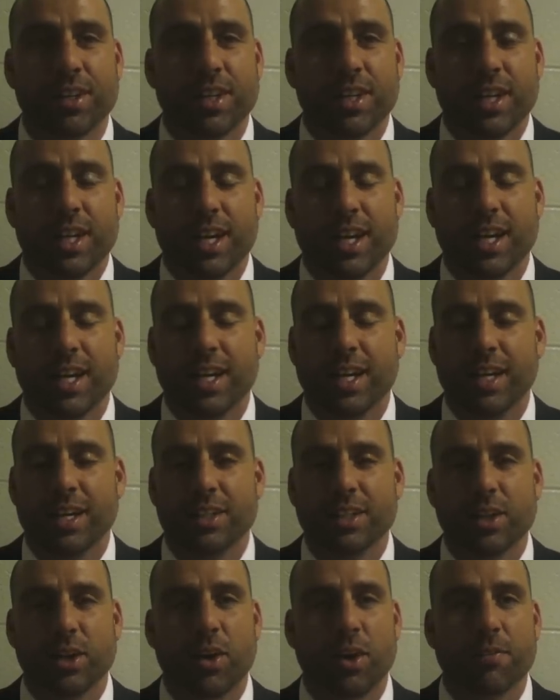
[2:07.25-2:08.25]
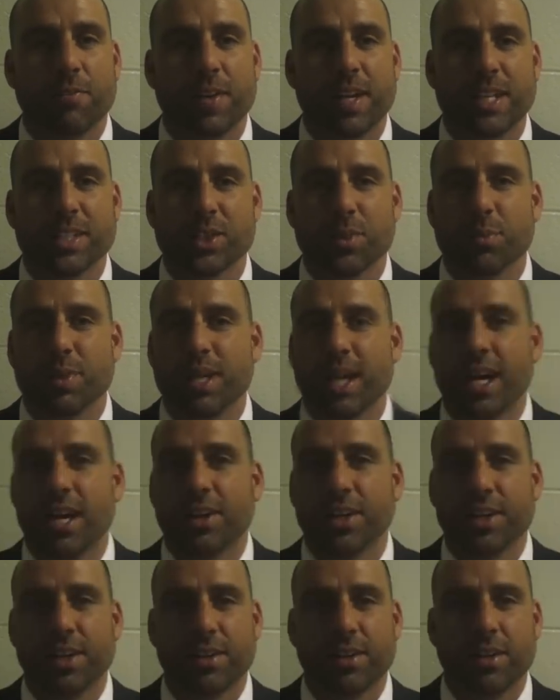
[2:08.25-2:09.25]
Our fans will be
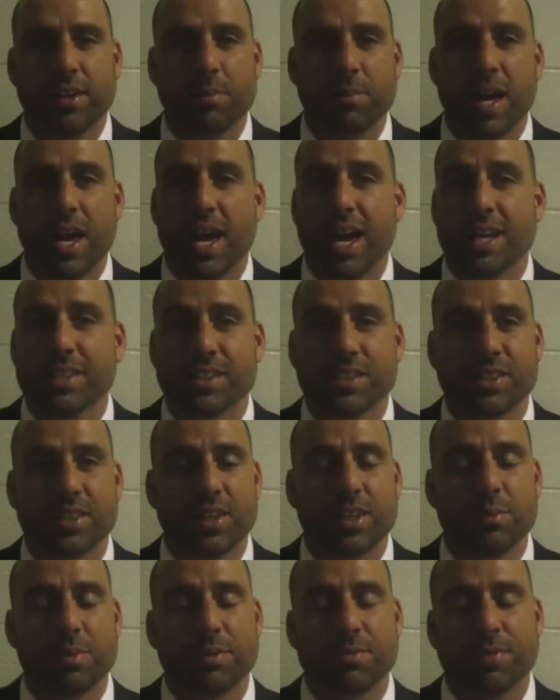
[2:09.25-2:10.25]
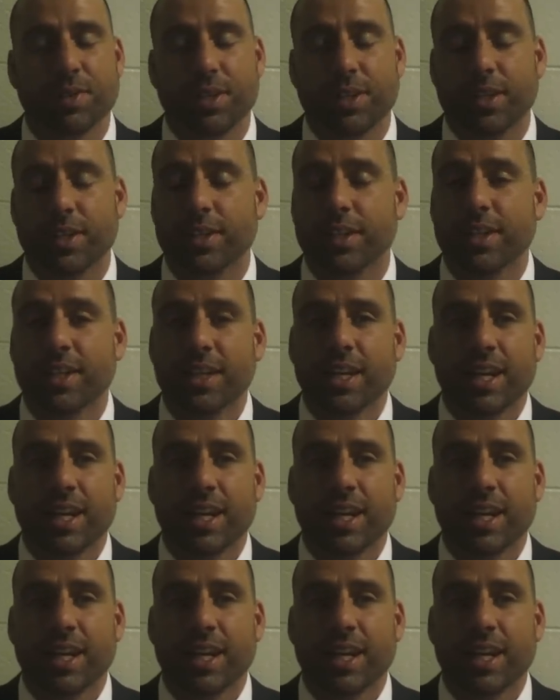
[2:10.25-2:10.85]
out here in mass. It's going to be fun.